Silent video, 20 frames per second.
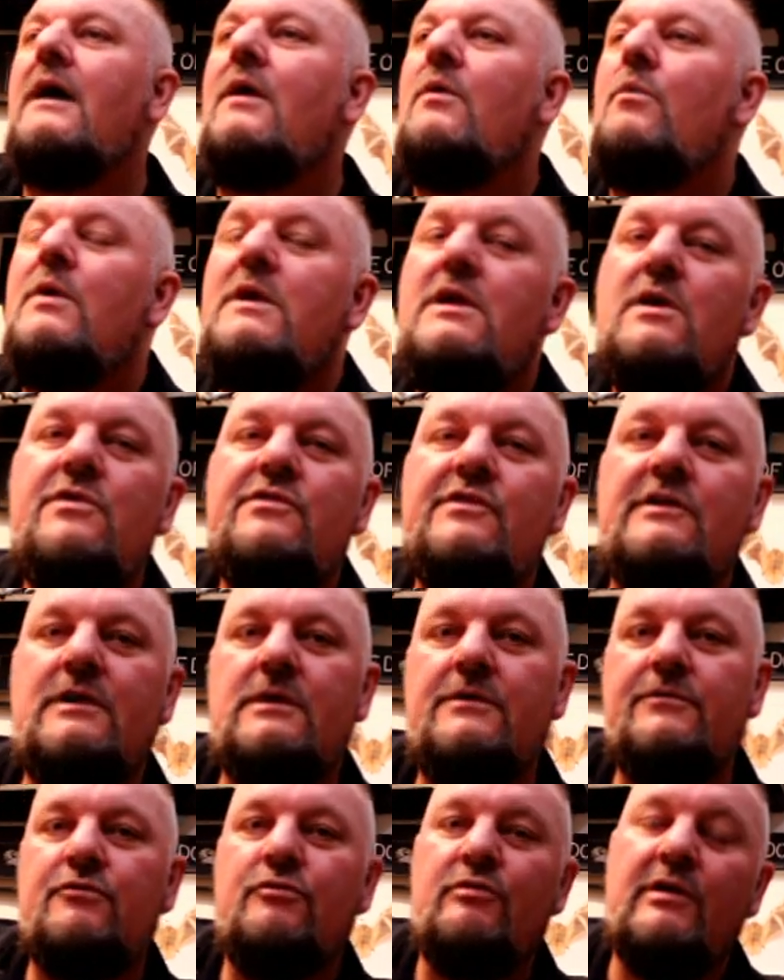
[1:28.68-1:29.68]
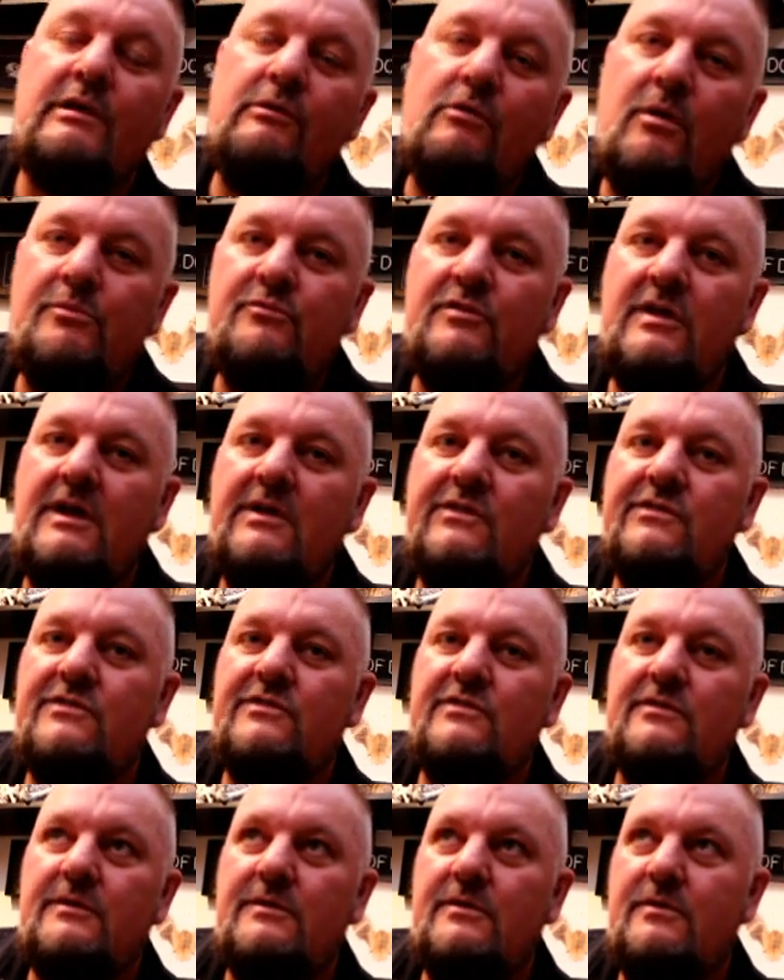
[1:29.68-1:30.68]
We use a lot of trigger
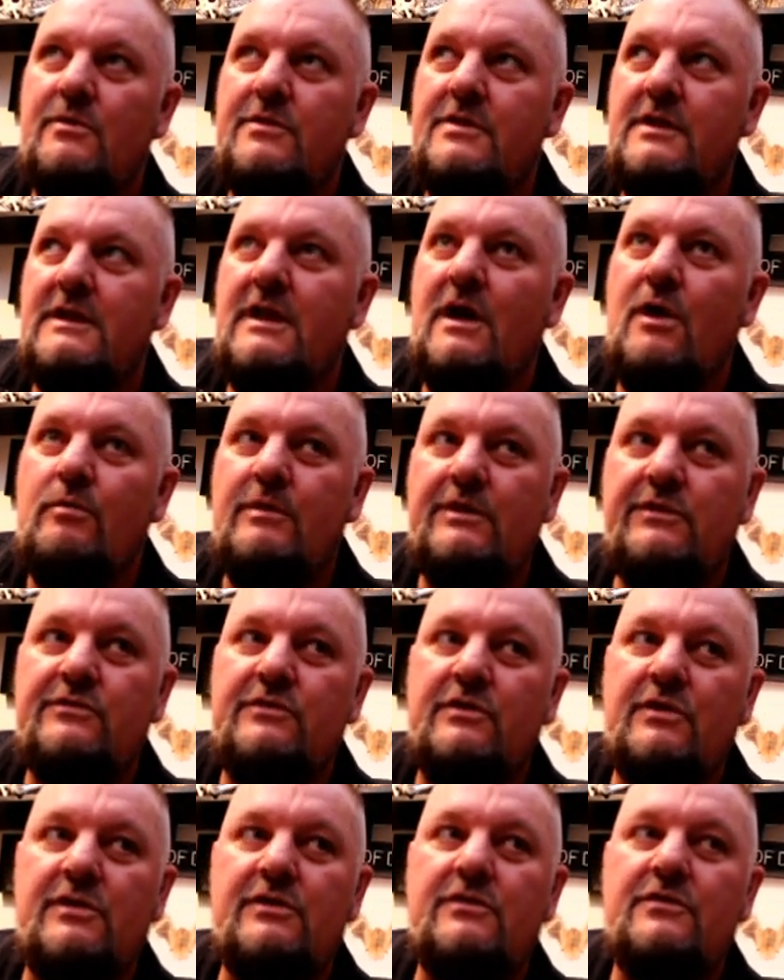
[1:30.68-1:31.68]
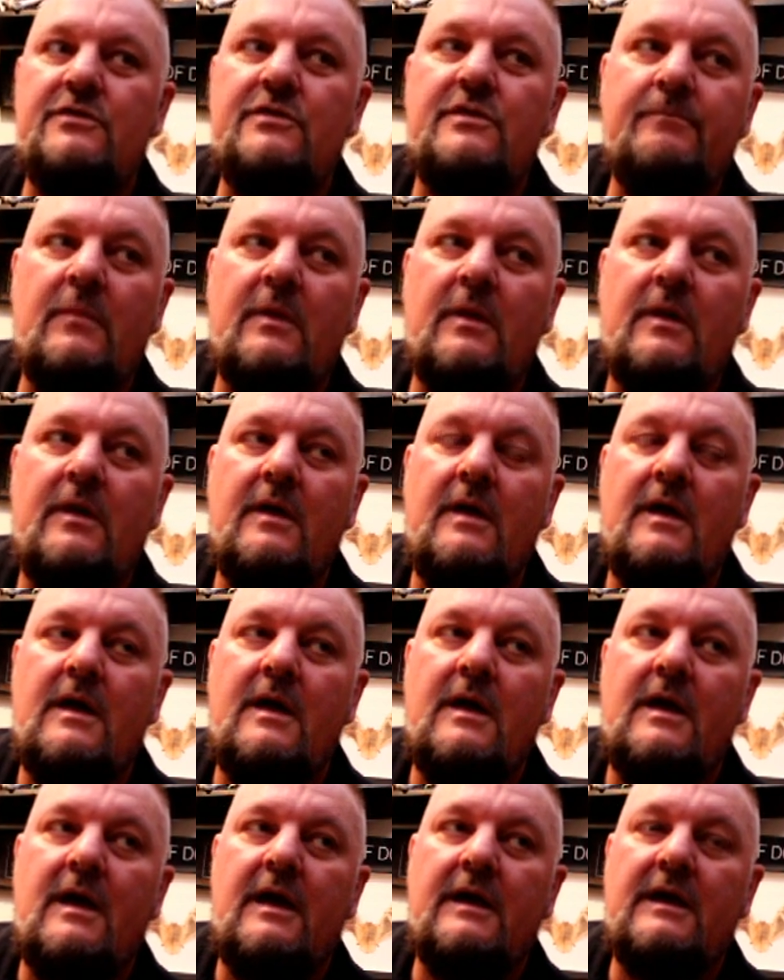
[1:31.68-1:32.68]
objects within our research.
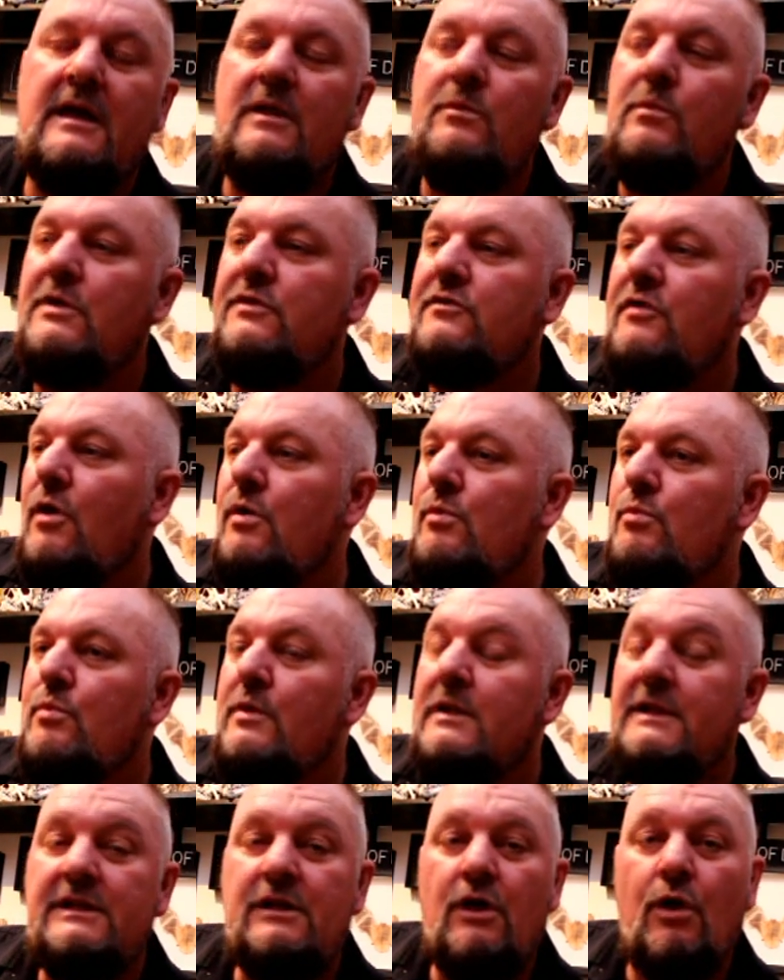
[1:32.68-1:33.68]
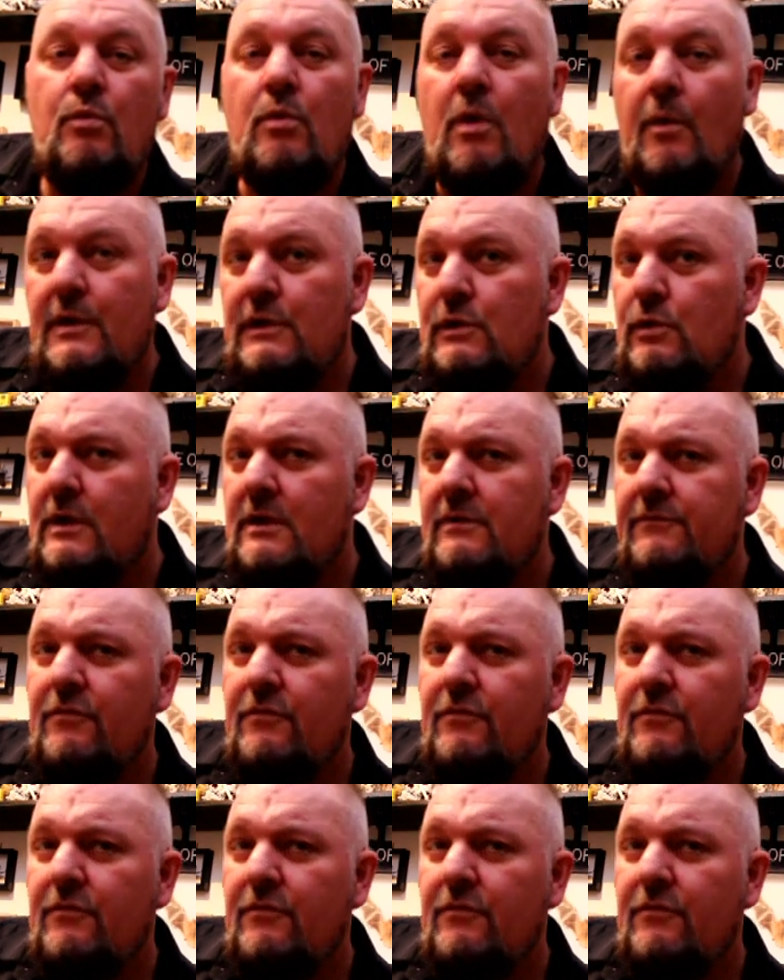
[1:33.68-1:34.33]
Again, we don't really know what we're looking